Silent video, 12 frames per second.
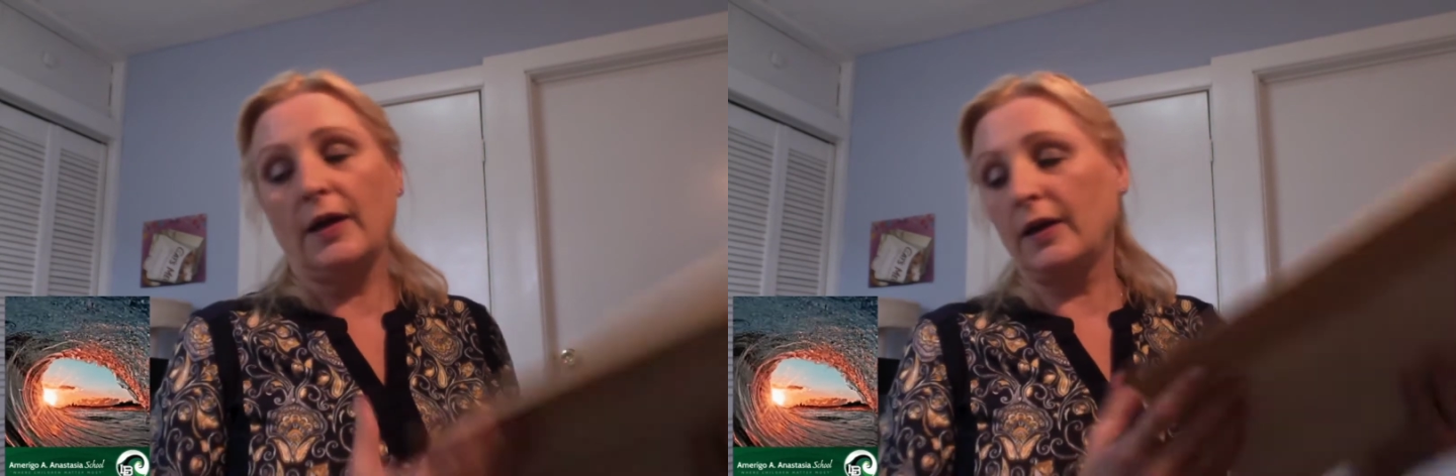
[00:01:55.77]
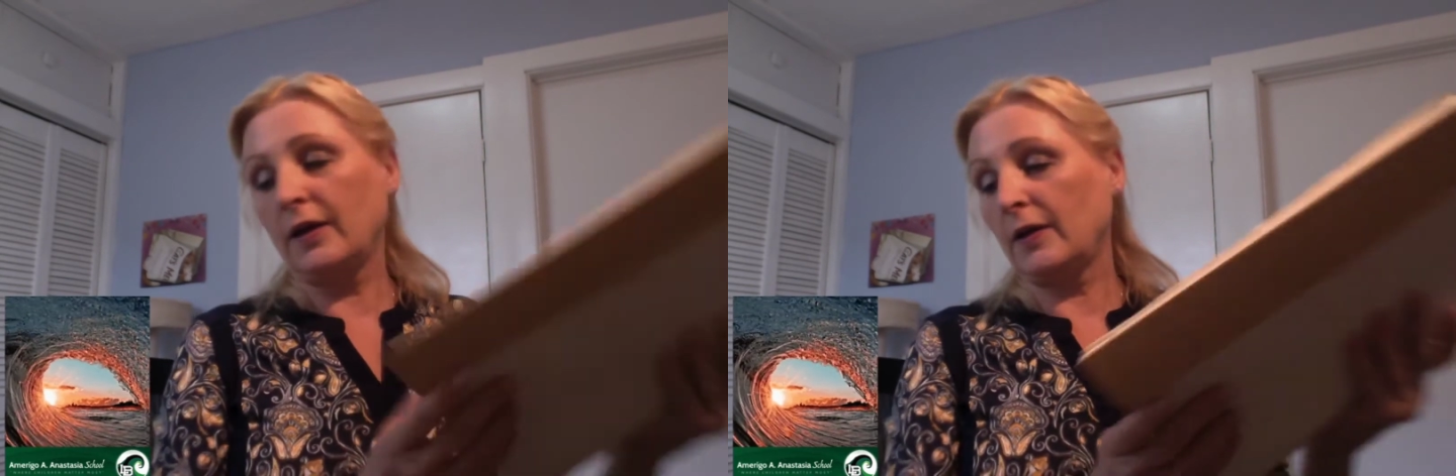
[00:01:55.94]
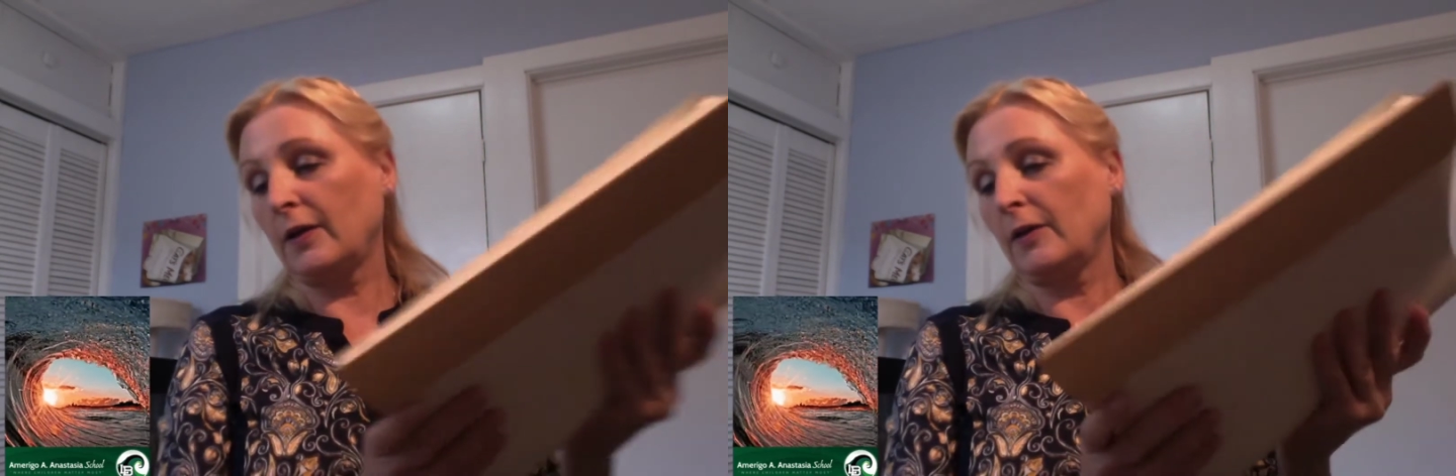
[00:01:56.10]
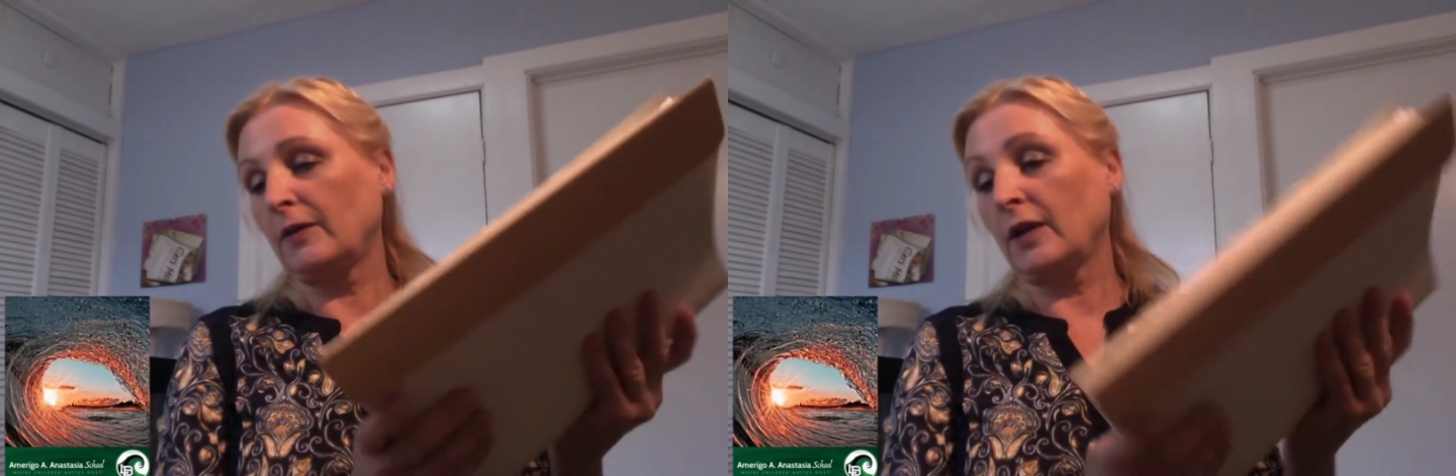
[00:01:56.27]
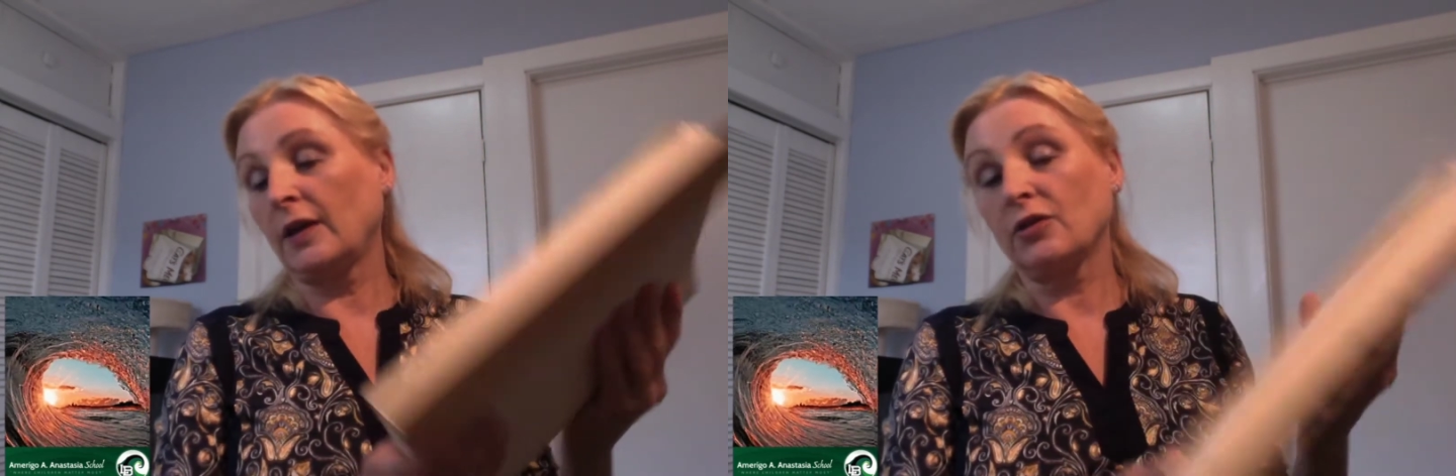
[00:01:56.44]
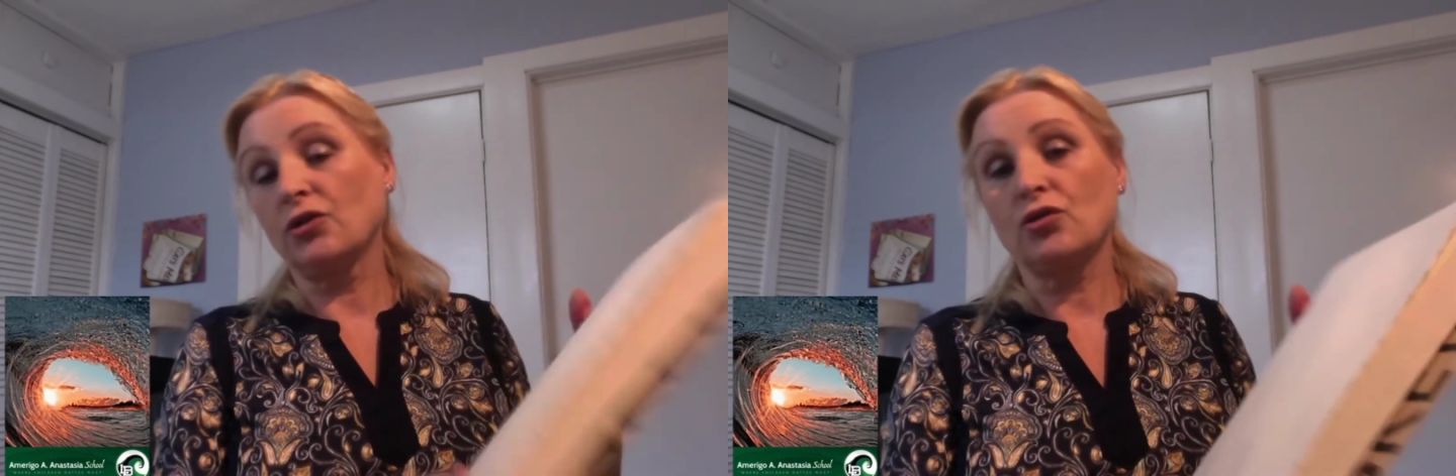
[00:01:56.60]
And
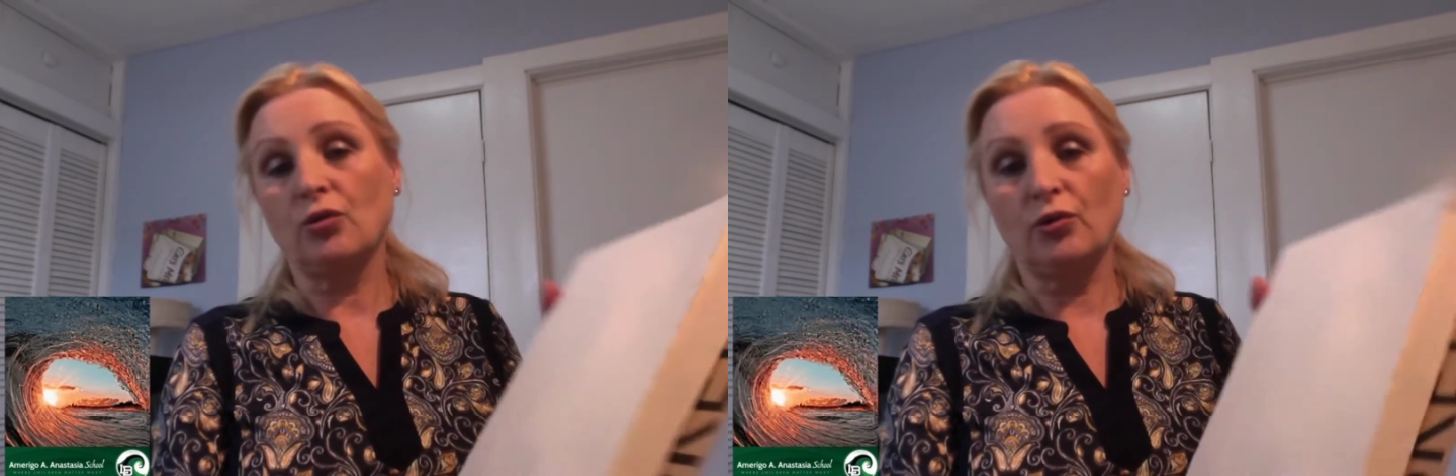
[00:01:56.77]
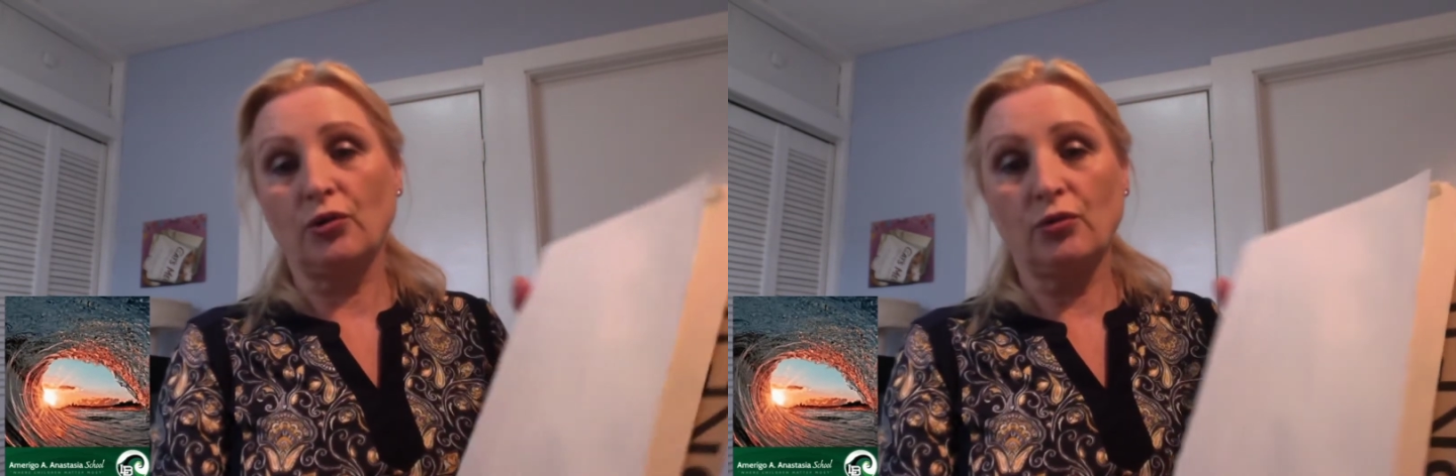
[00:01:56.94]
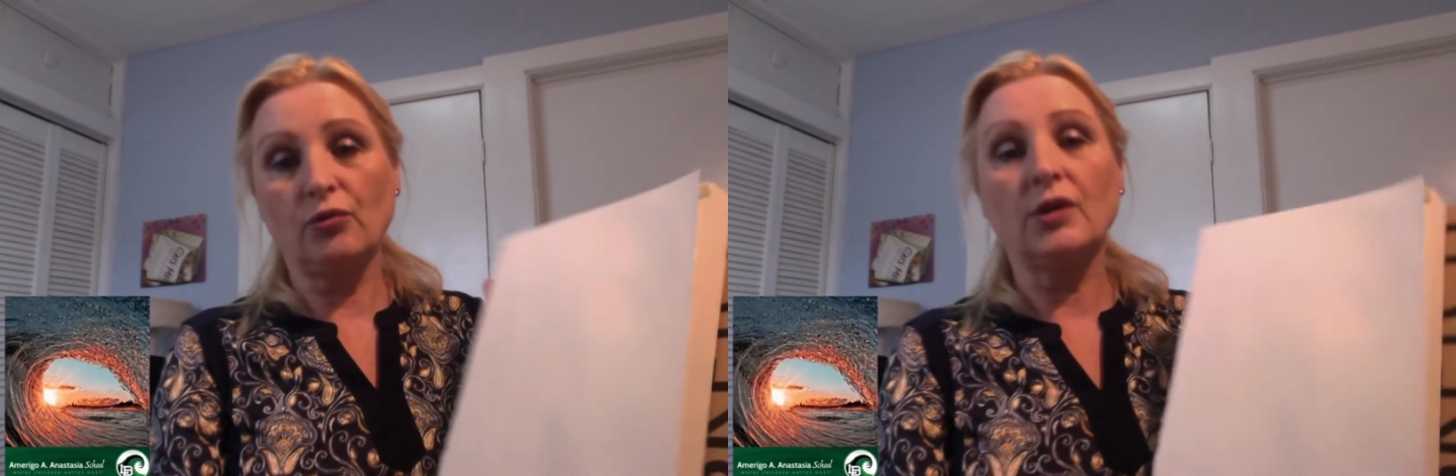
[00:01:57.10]
I'll show you